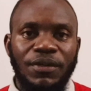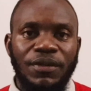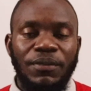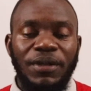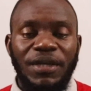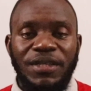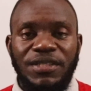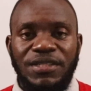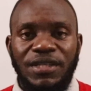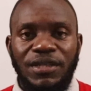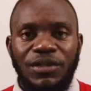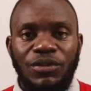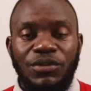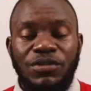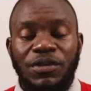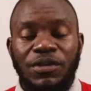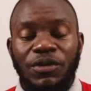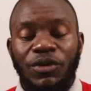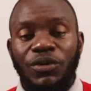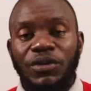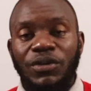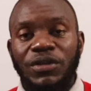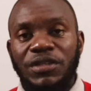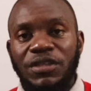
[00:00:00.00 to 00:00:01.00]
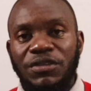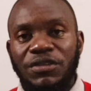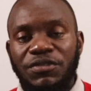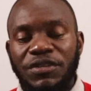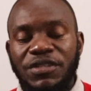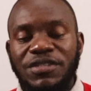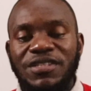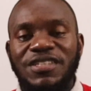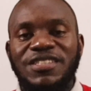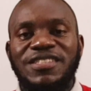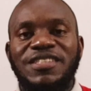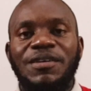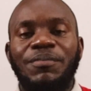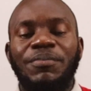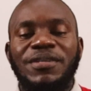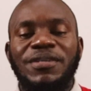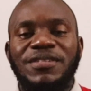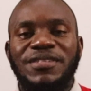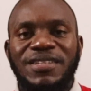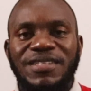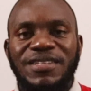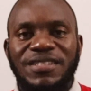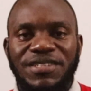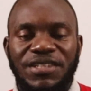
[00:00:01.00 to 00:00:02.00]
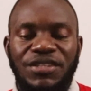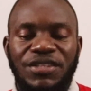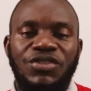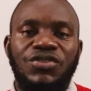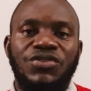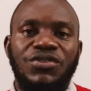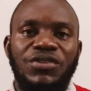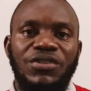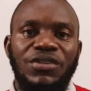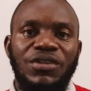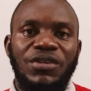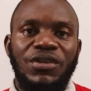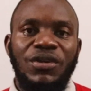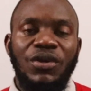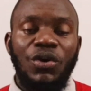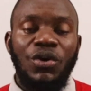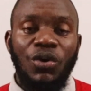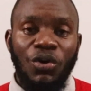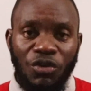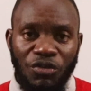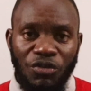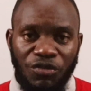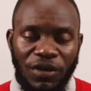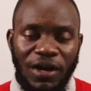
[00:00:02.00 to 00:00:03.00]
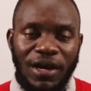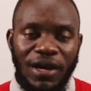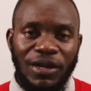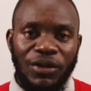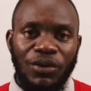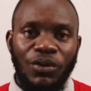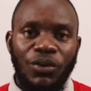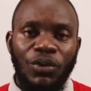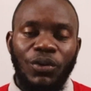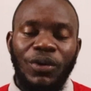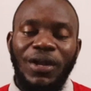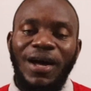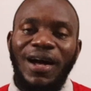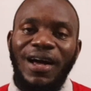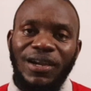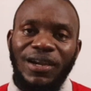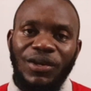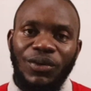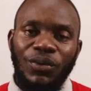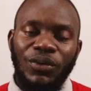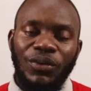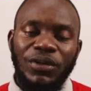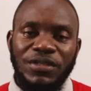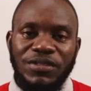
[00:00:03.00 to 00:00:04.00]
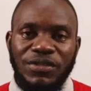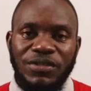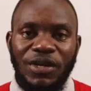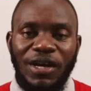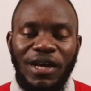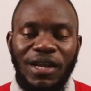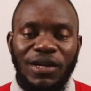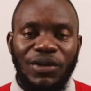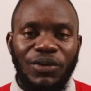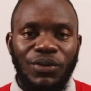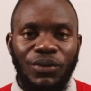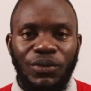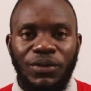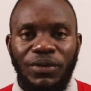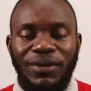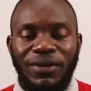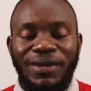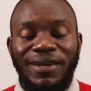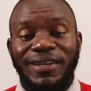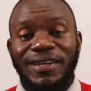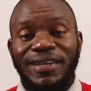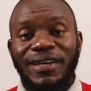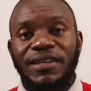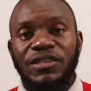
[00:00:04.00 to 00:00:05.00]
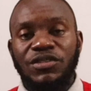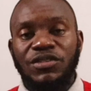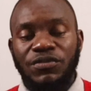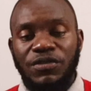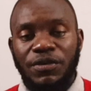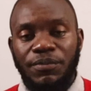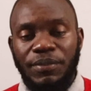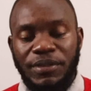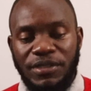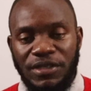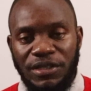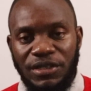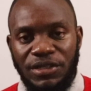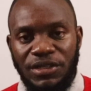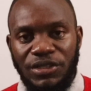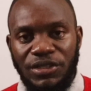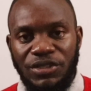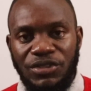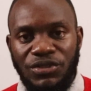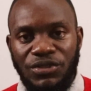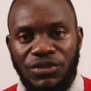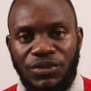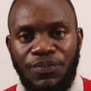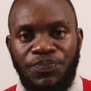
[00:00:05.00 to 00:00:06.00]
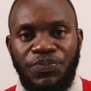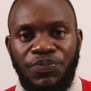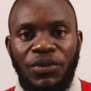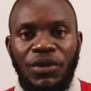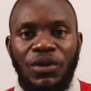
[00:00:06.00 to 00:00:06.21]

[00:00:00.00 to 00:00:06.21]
But I tell you, the only difference is the percentage of alcohol. Alcohol is alcohol, regardless of the percentage.